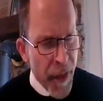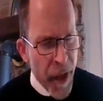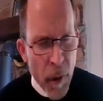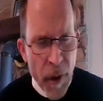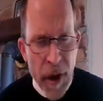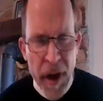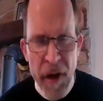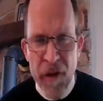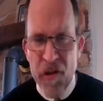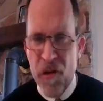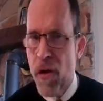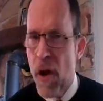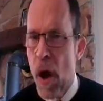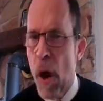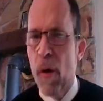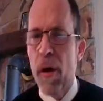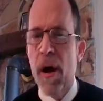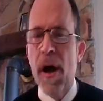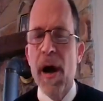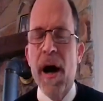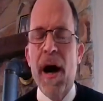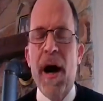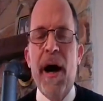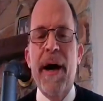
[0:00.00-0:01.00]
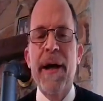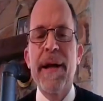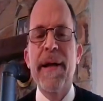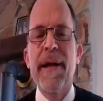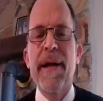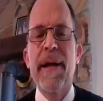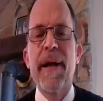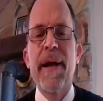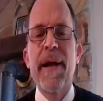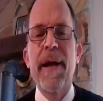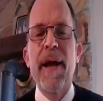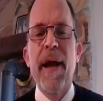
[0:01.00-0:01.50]
there is no God,
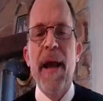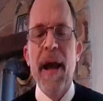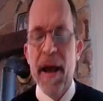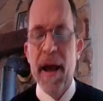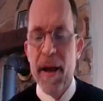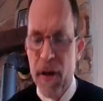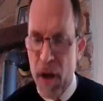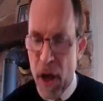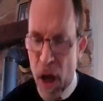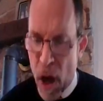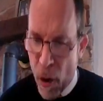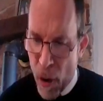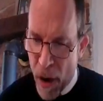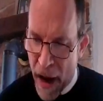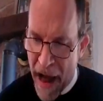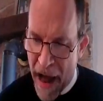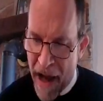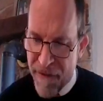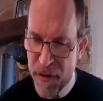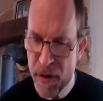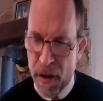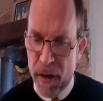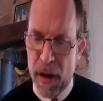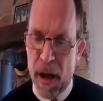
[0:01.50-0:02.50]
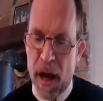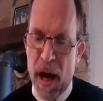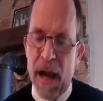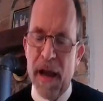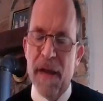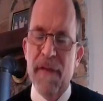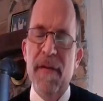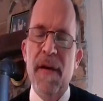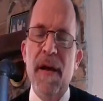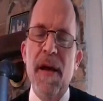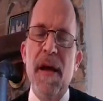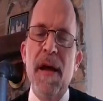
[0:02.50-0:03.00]
and no
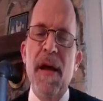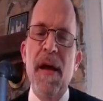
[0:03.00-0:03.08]
afterlife,